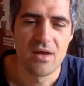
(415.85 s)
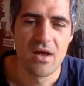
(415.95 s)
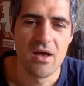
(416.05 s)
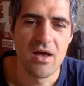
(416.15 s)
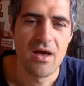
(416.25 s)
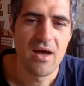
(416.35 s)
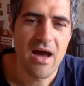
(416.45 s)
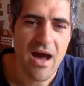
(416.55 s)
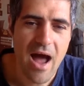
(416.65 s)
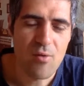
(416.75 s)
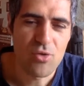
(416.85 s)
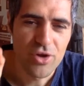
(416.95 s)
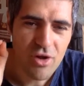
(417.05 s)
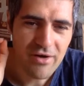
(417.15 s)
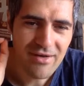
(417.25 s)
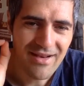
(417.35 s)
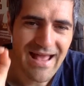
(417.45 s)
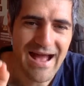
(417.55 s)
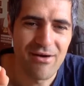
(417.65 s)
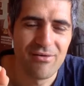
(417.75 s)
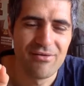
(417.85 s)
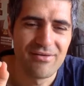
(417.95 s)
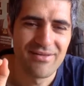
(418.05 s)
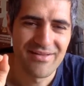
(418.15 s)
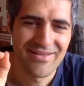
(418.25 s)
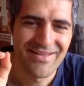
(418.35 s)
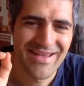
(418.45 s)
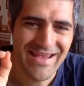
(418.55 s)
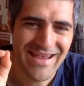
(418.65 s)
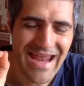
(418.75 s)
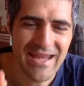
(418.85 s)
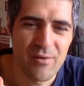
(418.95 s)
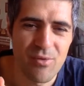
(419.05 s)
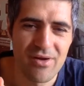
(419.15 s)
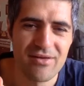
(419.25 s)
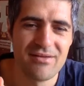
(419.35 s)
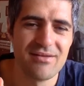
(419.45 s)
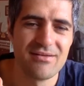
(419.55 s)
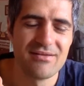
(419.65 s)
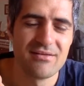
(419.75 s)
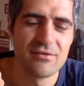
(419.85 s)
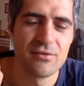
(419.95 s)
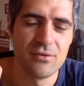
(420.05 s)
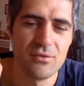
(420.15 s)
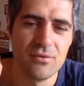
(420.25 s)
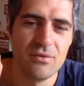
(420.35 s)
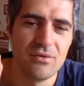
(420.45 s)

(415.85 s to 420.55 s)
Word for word: Uh, I will not allow anyone to